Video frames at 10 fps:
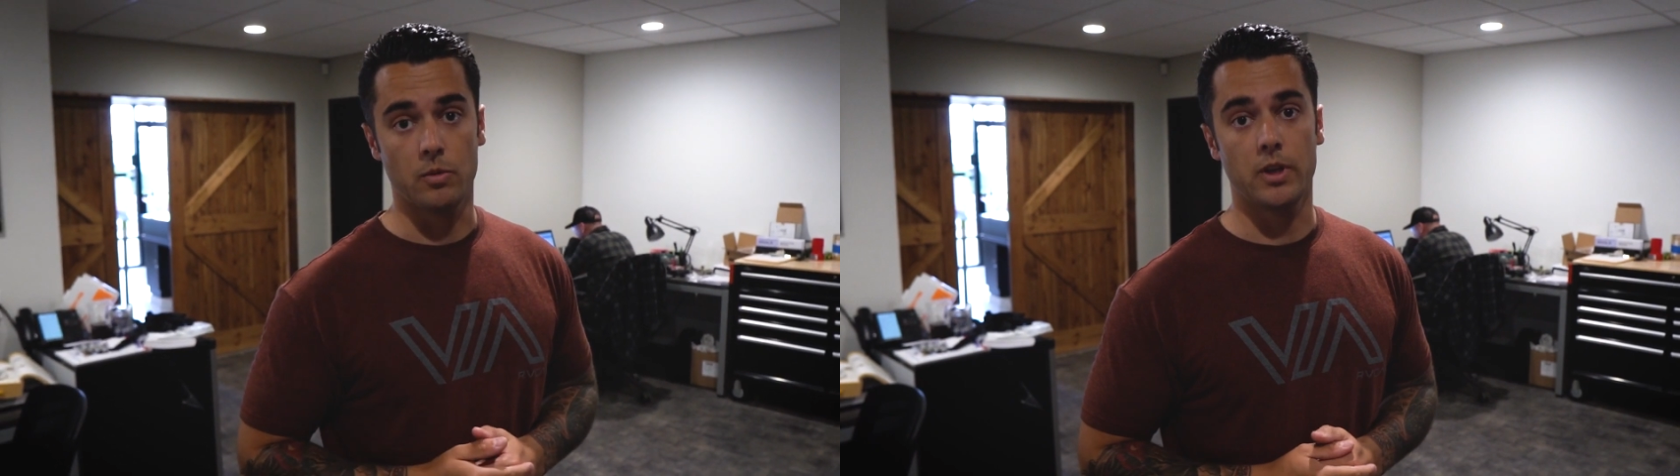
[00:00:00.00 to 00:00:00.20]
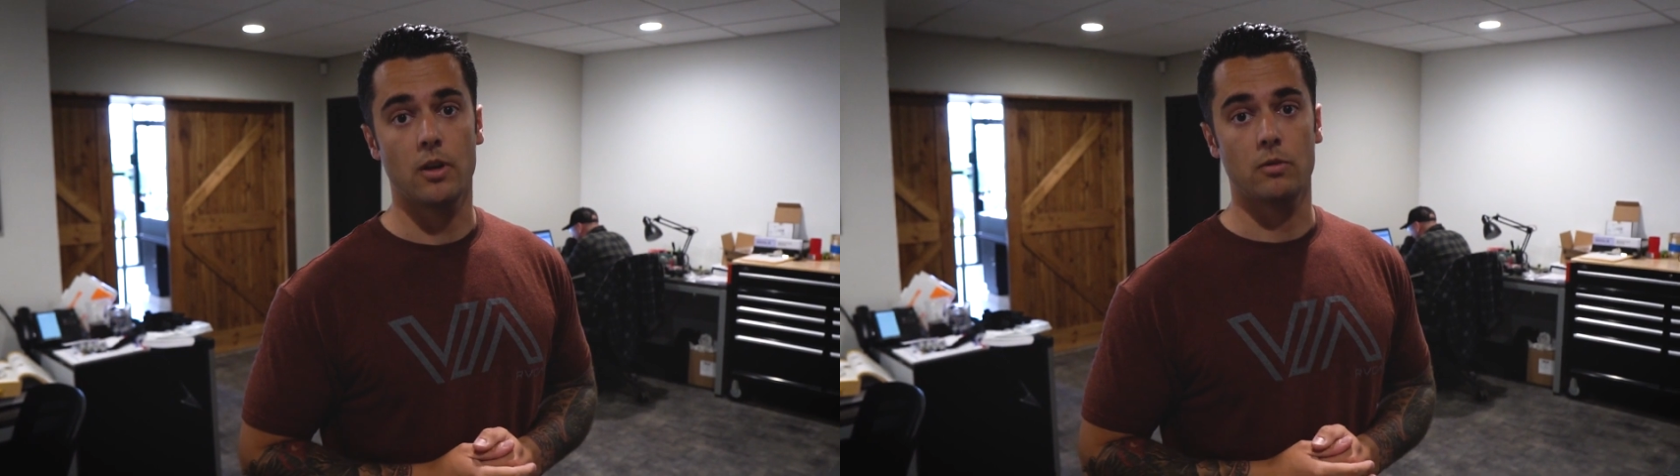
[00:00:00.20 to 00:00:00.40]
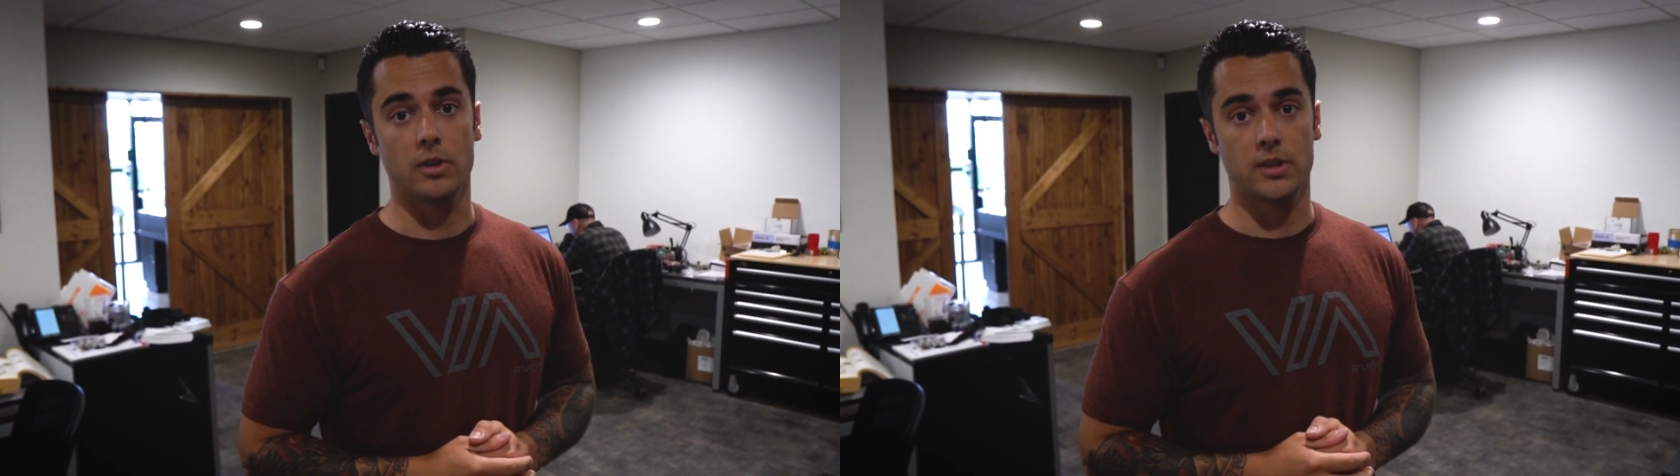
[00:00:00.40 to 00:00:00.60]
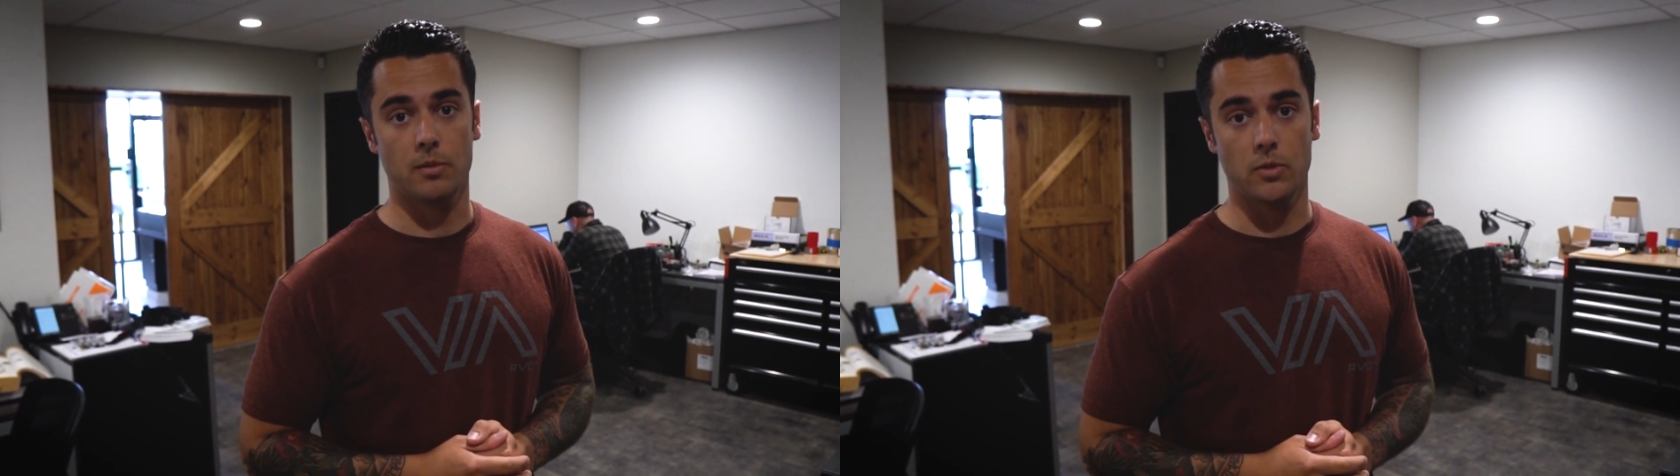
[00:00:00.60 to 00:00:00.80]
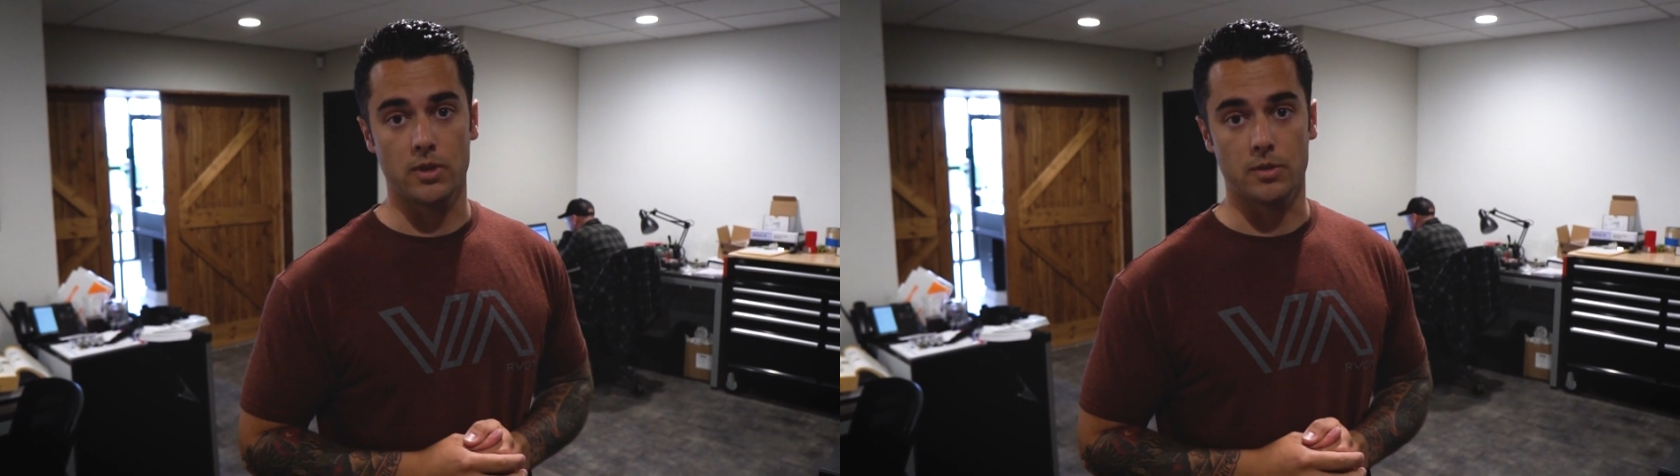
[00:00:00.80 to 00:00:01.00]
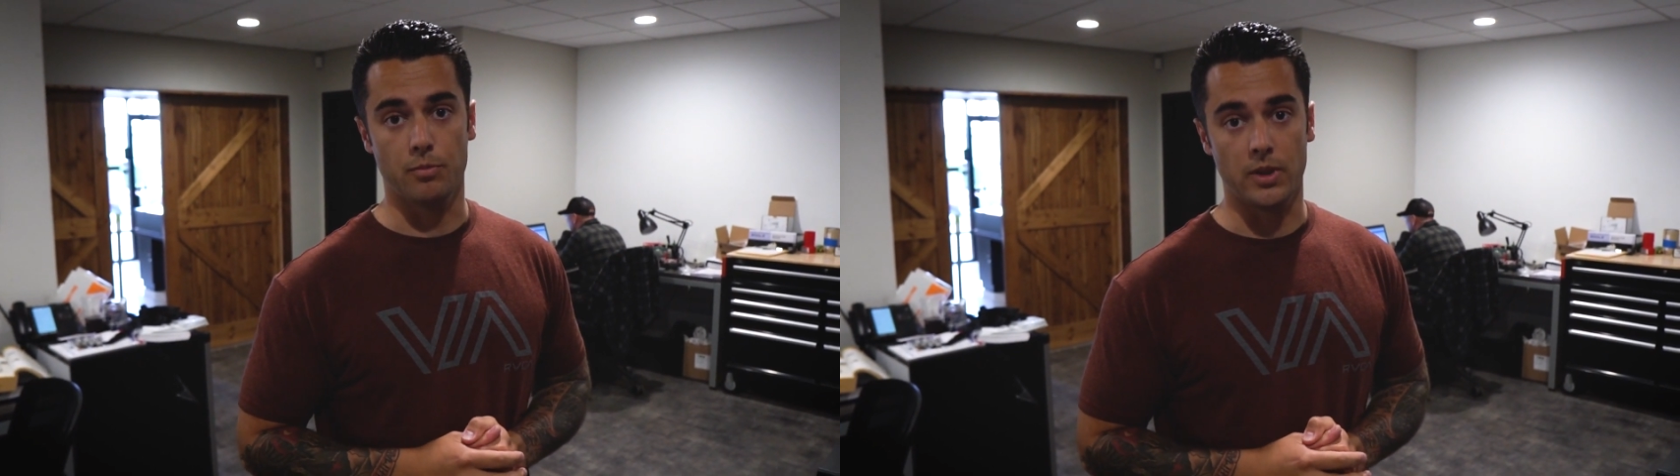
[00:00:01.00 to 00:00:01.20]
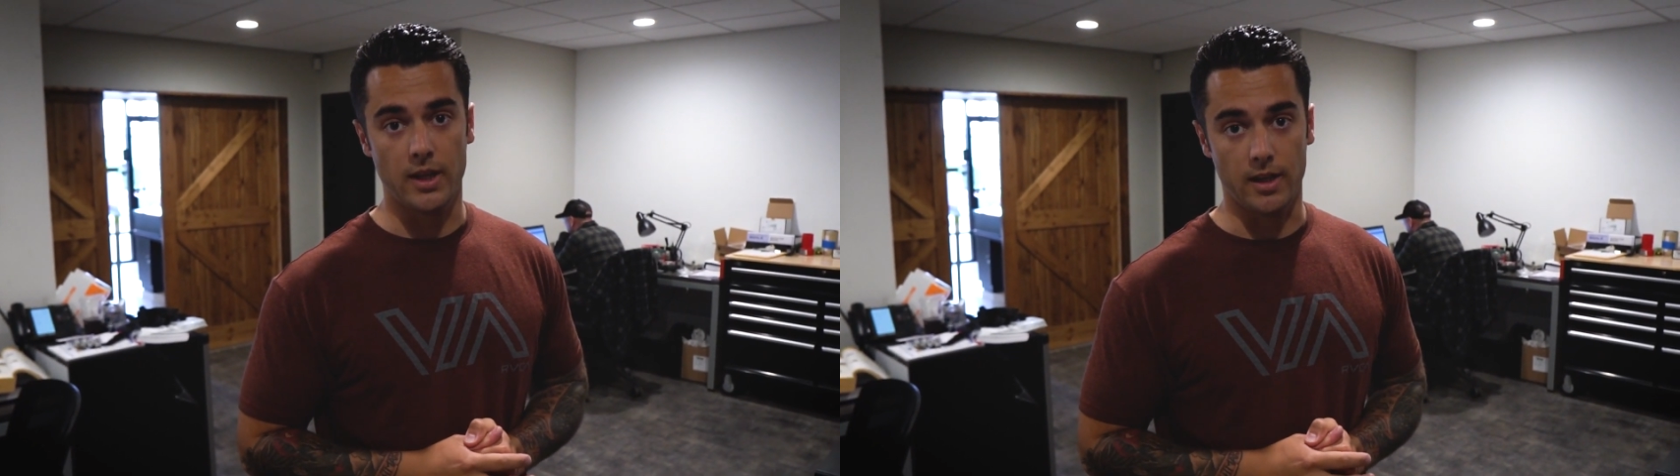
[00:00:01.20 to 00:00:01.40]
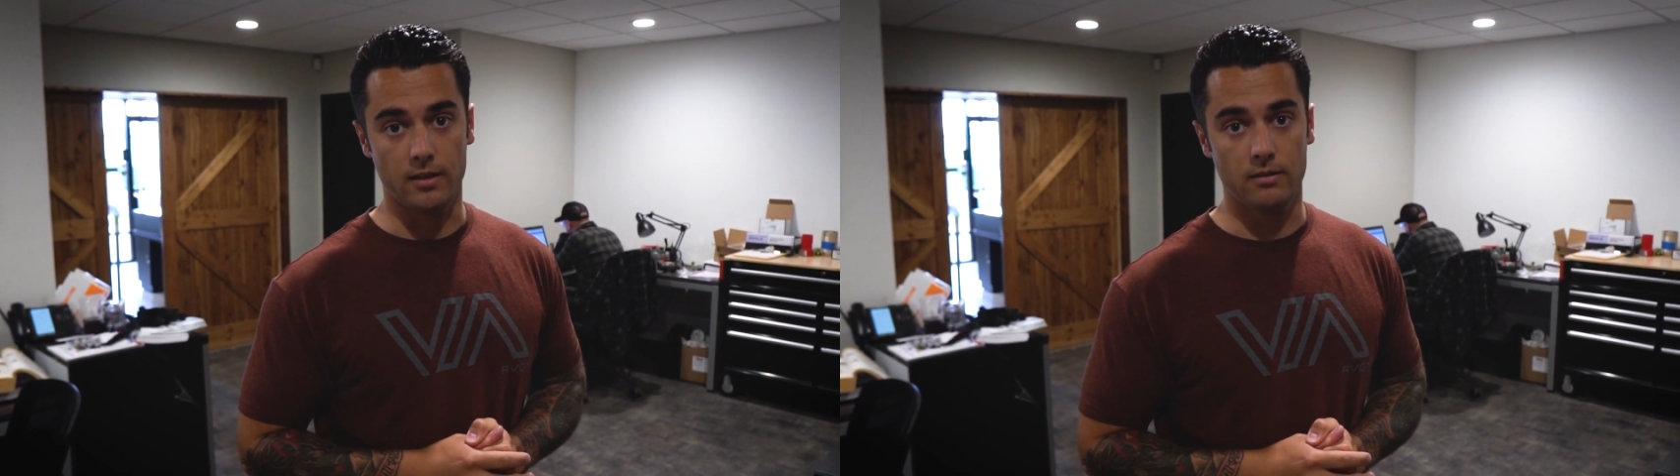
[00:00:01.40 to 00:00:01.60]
we go to assemble this blade,